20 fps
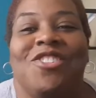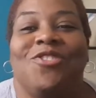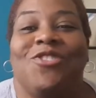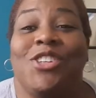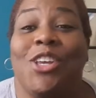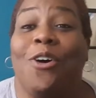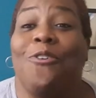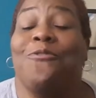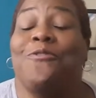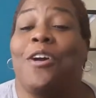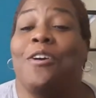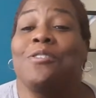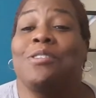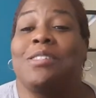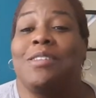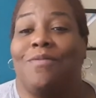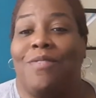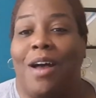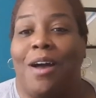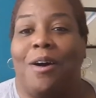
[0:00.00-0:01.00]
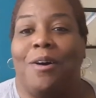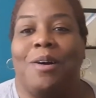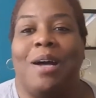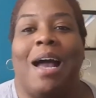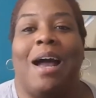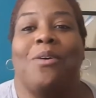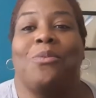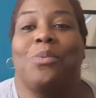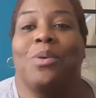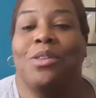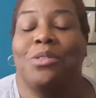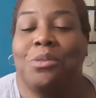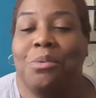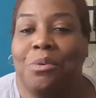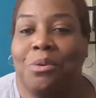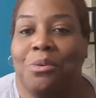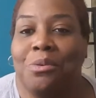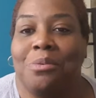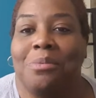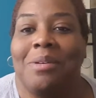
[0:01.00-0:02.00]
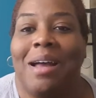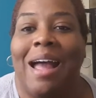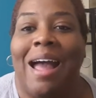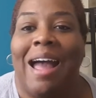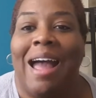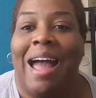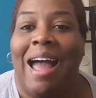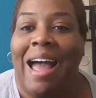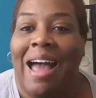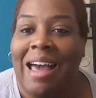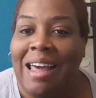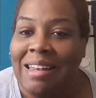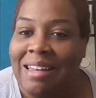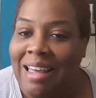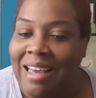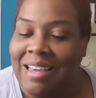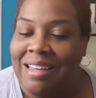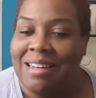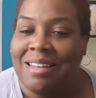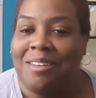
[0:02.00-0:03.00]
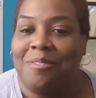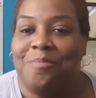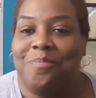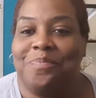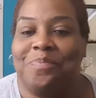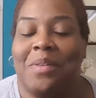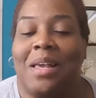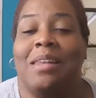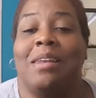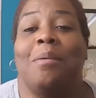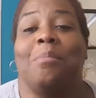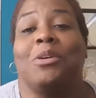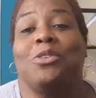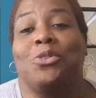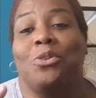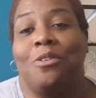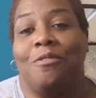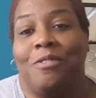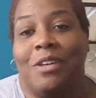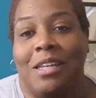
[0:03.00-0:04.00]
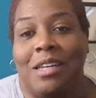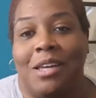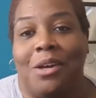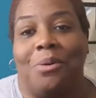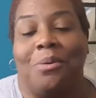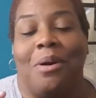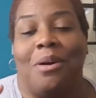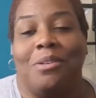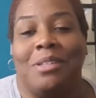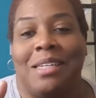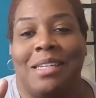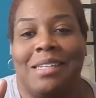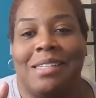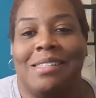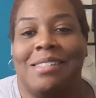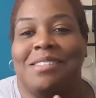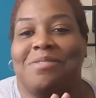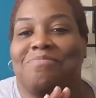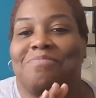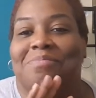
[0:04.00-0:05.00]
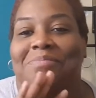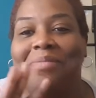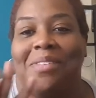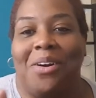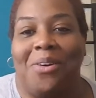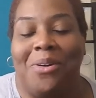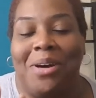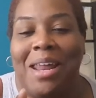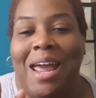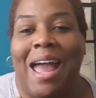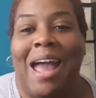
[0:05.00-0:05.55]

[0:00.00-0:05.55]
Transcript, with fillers: So first of all, I went through, I highlighted, and I'm gonna do a video on this, on